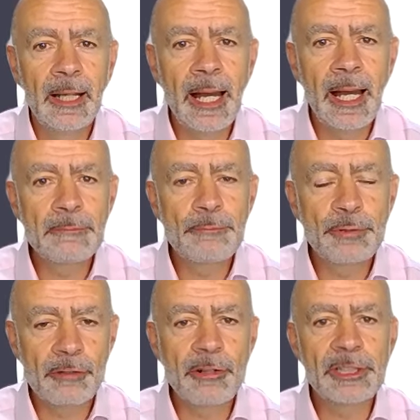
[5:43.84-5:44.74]
And
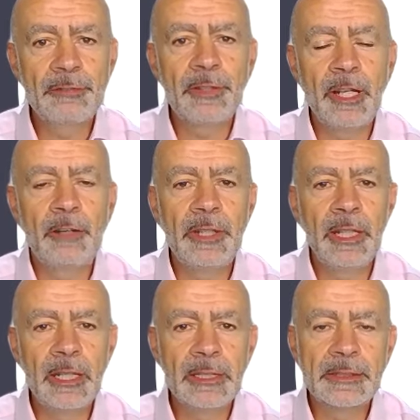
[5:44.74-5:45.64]
progressively over the
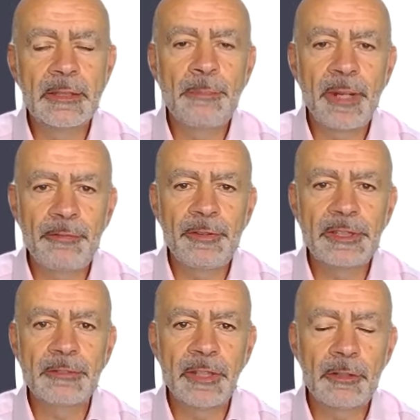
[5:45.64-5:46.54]
years, the benefits
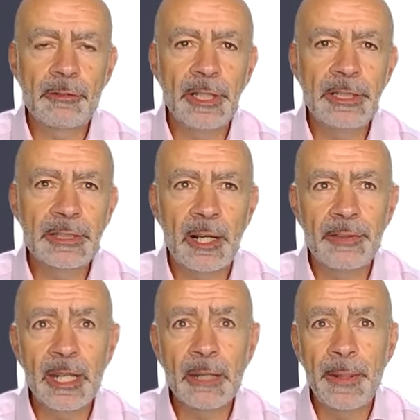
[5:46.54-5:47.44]
have increased. I
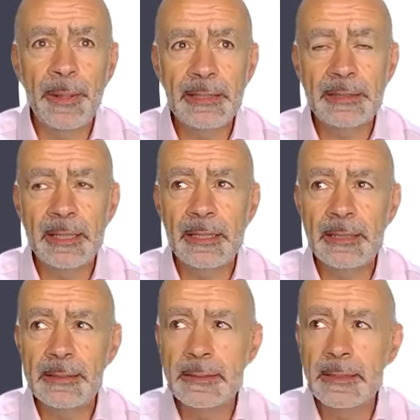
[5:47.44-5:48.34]
think it peaked
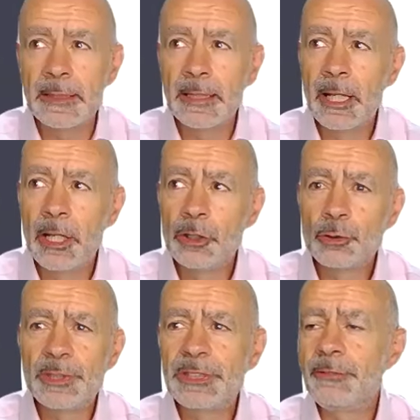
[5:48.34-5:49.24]
in
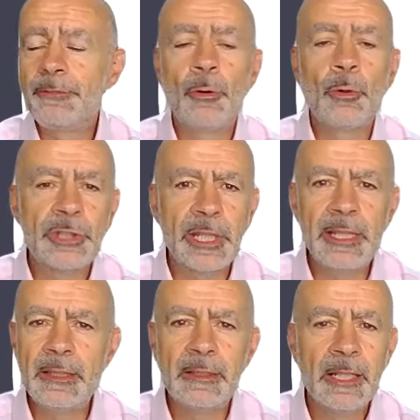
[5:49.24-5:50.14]

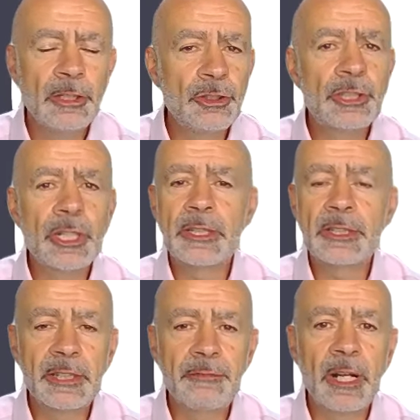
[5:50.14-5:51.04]
2014, just under
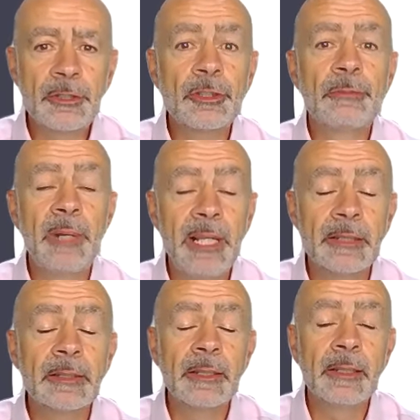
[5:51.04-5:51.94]
700
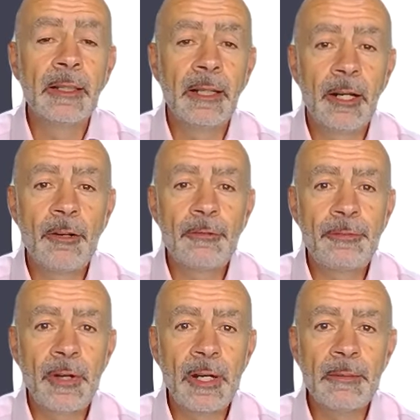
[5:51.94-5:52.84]
million of
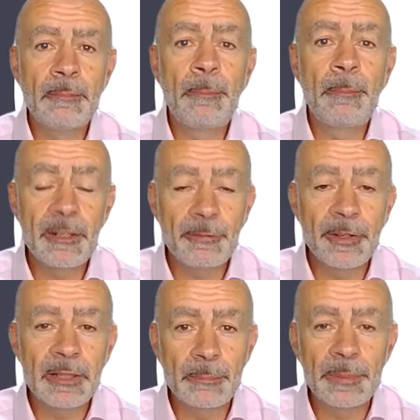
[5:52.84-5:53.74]

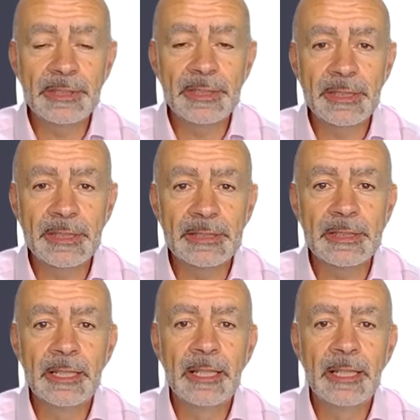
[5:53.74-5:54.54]
benefit that businesses